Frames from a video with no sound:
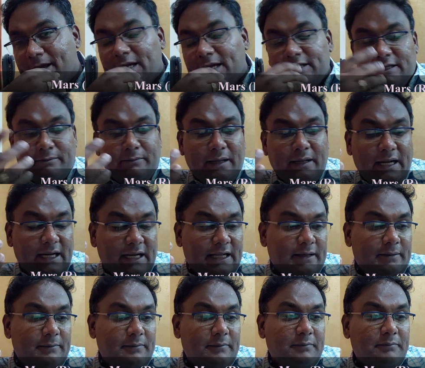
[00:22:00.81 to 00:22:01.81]
See, many
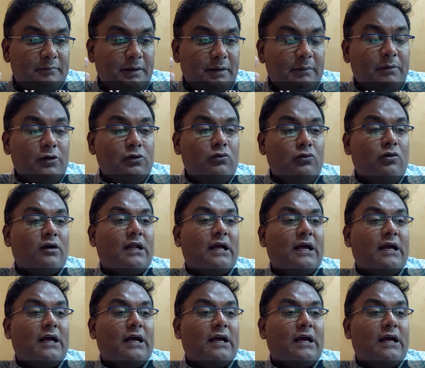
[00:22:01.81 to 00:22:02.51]
times people do not